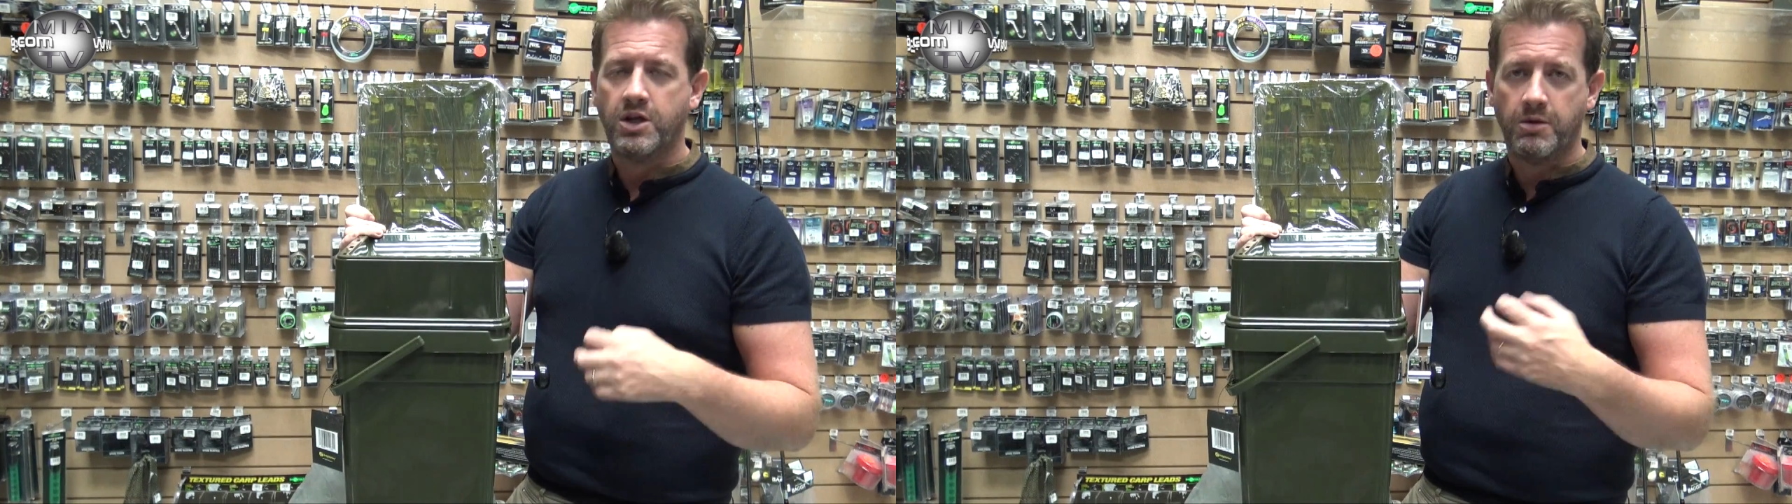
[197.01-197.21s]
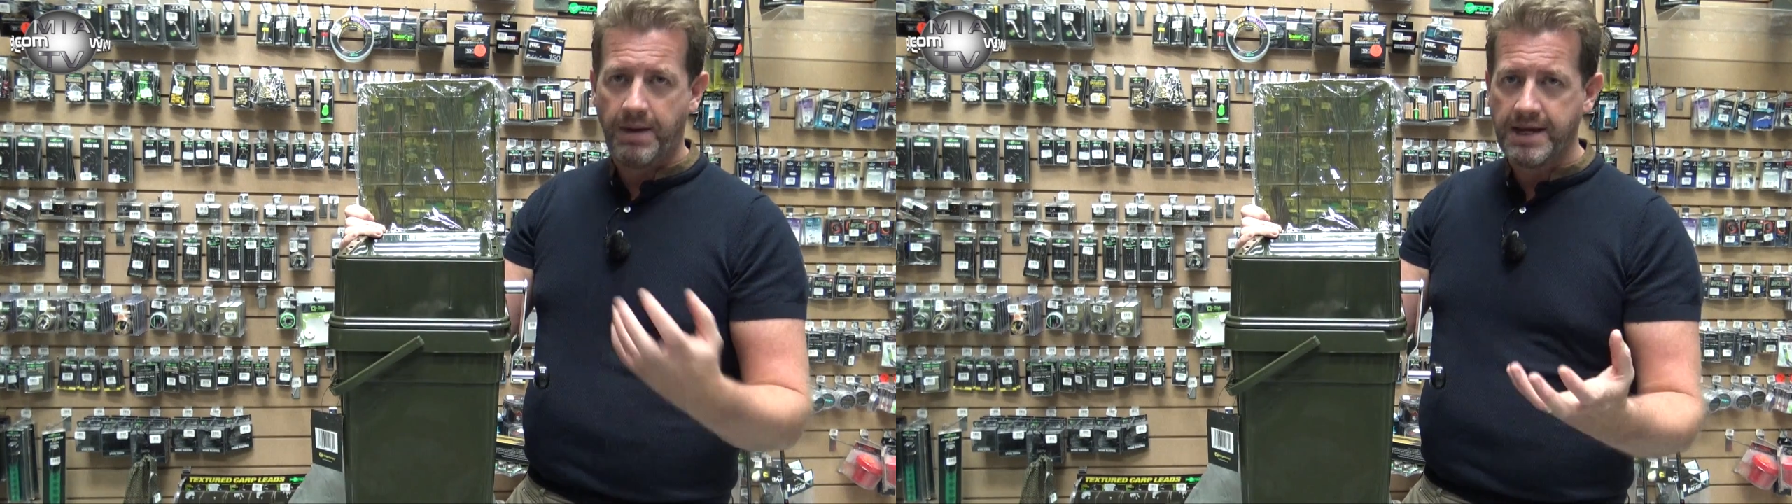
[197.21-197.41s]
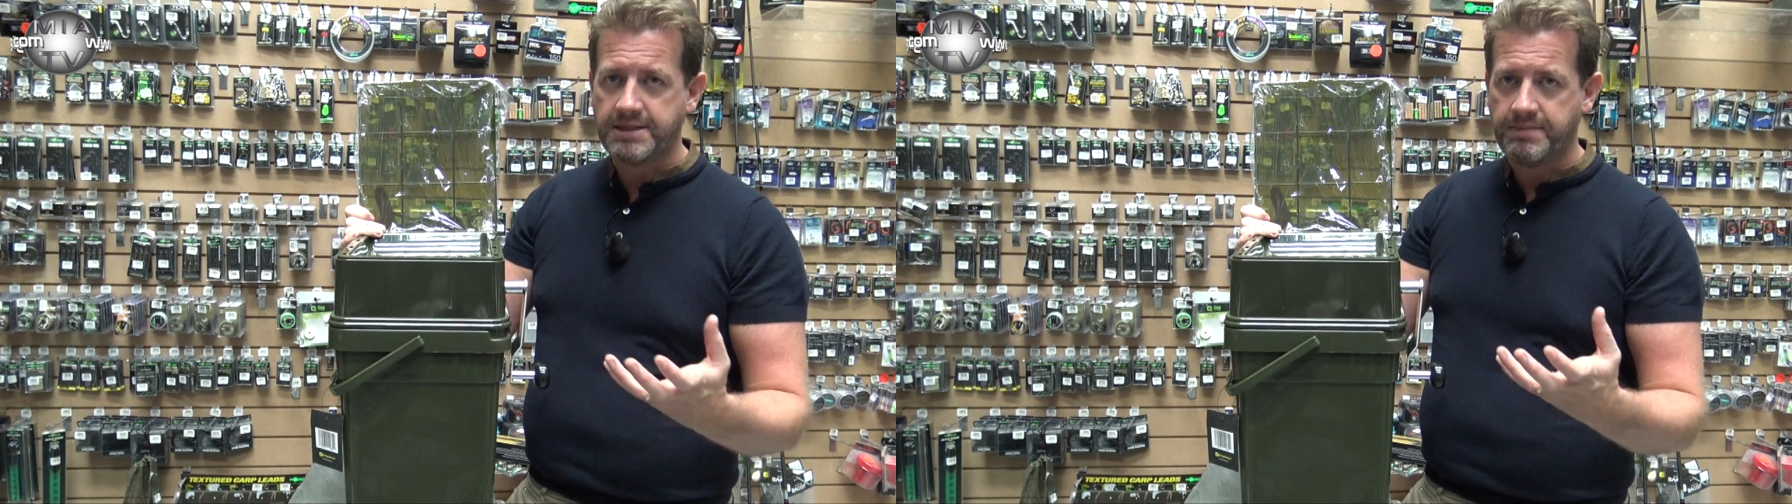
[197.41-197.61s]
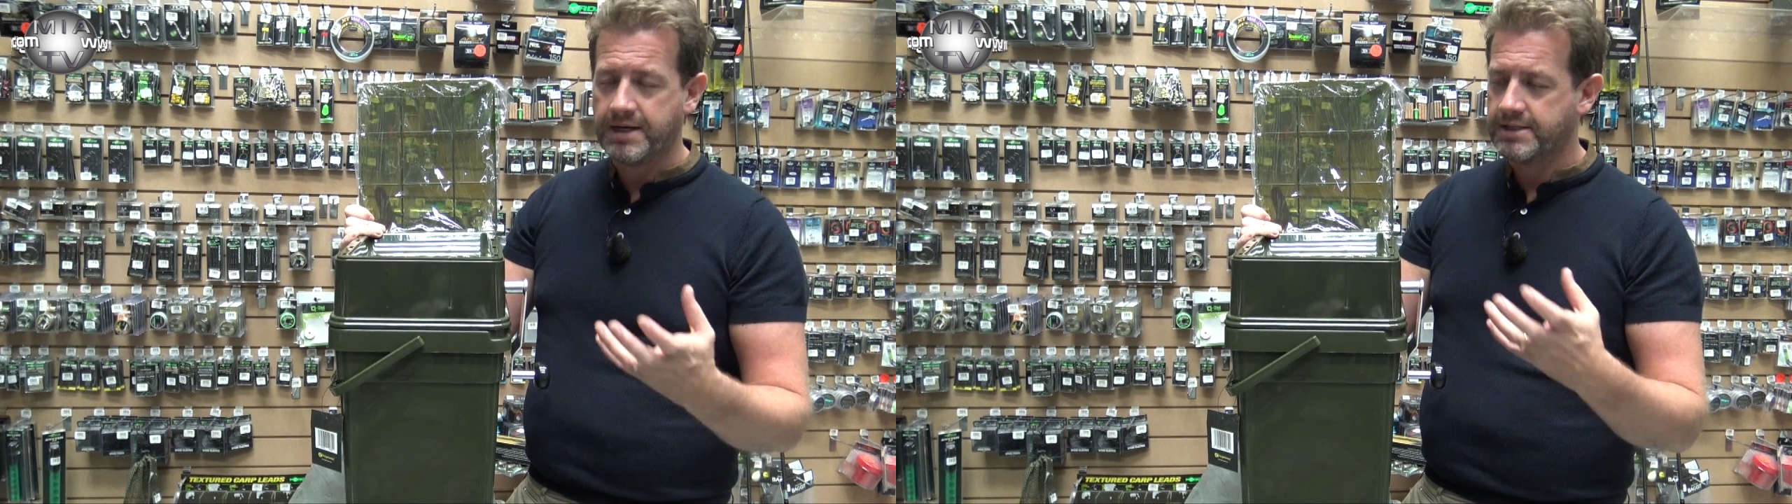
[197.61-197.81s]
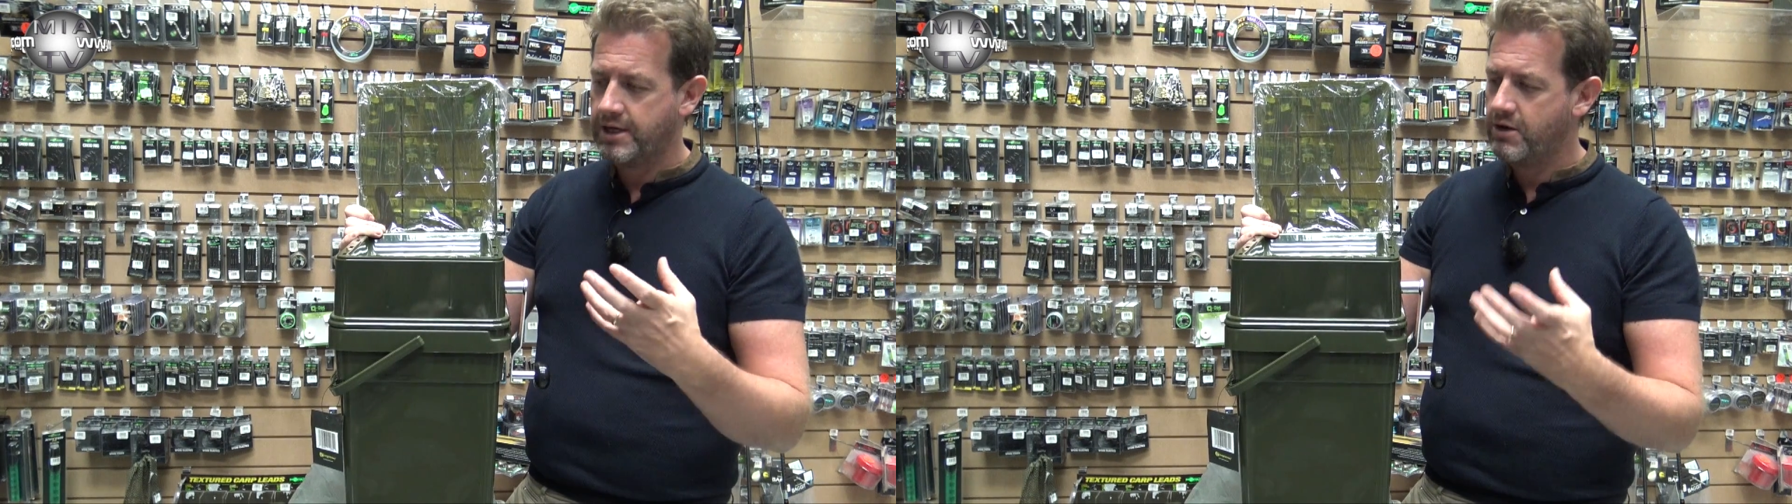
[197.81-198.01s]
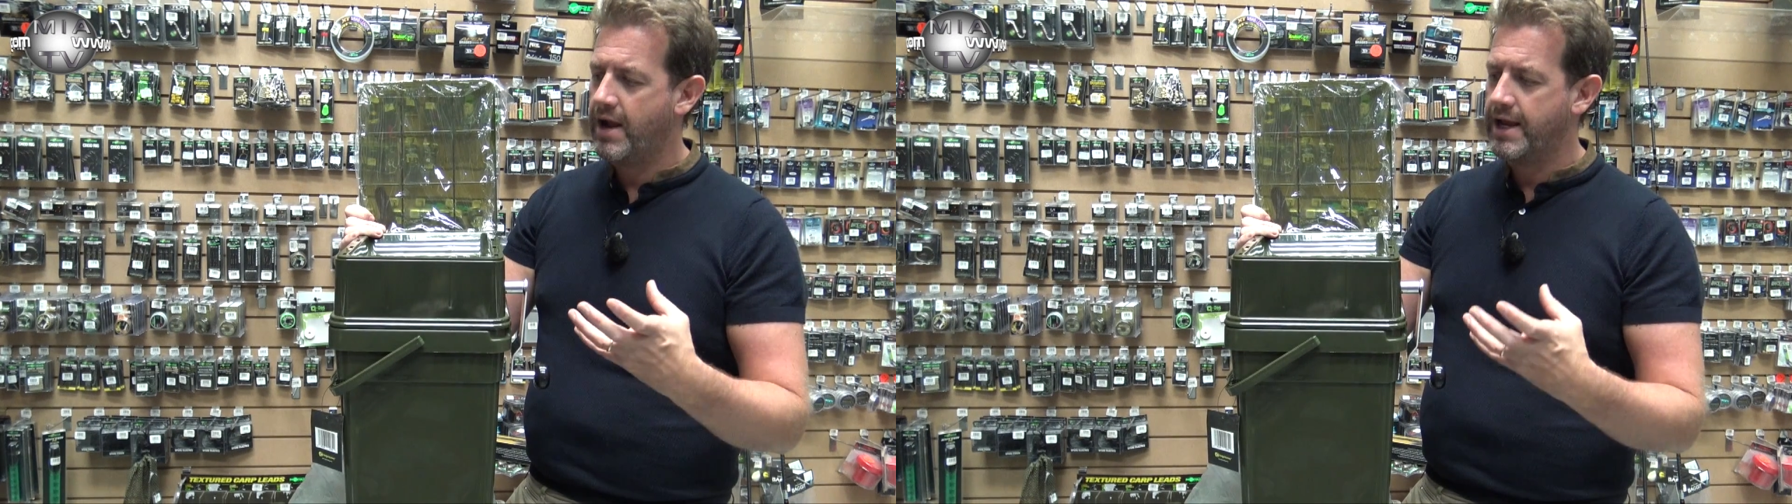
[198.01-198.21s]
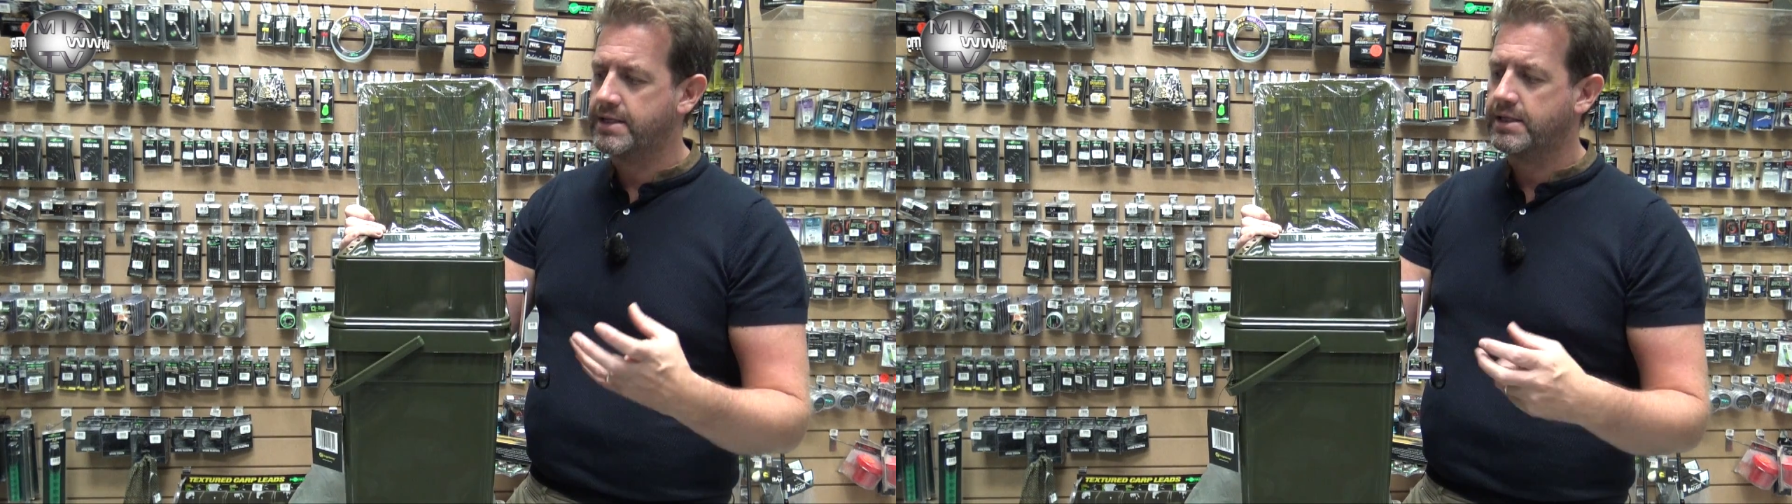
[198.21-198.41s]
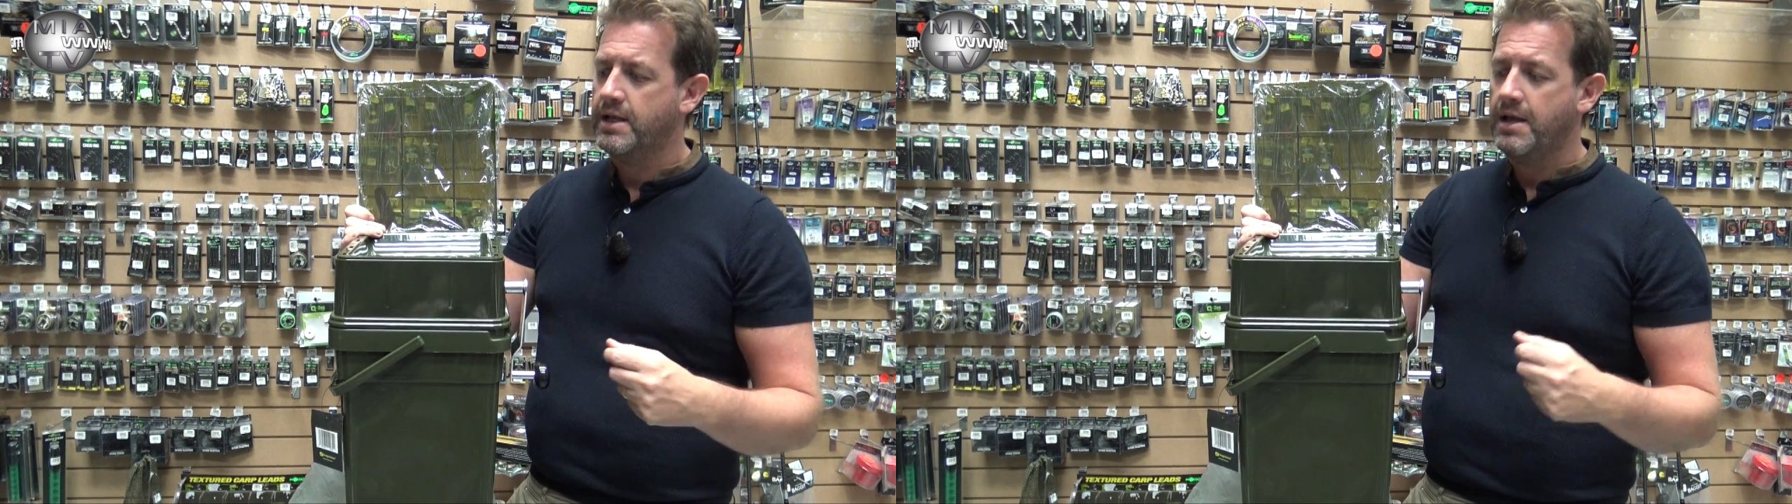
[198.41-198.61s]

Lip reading: your base mix and your eggs,